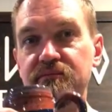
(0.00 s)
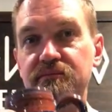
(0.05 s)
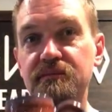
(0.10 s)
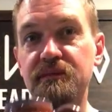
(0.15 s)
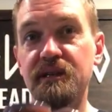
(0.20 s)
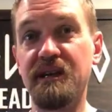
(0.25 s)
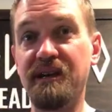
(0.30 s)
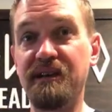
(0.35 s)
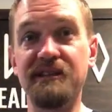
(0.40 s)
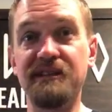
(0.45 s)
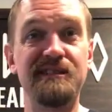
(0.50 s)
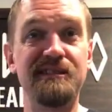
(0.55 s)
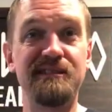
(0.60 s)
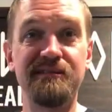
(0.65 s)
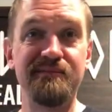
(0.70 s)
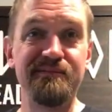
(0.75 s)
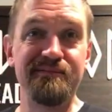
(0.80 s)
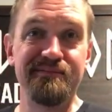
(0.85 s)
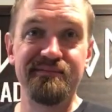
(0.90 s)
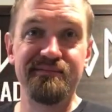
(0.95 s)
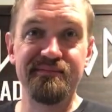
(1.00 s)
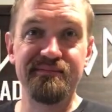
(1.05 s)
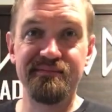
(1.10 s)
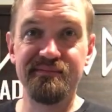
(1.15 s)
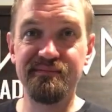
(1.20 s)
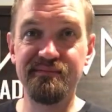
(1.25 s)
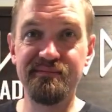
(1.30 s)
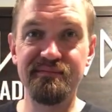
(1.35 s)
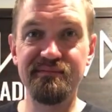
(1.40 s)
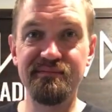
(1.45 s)
Because,
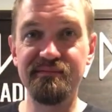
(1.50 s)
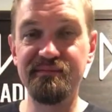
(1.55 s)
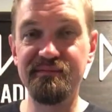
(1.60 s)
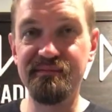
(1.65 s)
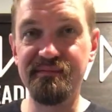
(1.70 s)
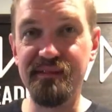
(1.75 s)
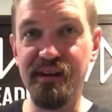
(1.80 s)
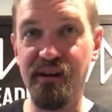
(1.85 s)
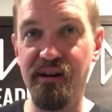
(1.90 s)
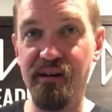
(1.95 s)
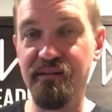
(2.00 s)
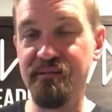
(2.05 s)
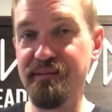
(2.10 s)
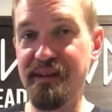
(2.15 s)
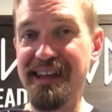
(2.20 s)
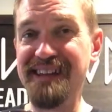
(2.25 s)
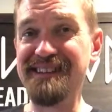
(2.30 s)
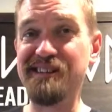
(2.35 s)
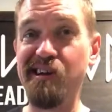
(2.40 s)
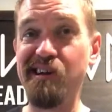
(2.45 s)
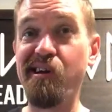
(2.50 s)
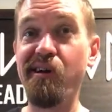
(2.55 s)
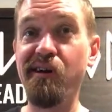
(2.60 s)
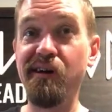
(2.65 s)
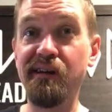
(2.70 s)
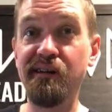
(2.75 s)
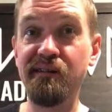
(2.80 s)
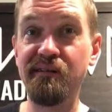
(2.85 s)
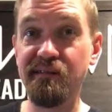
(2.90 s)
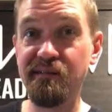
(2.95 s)
you know, is it
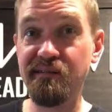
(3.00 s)
good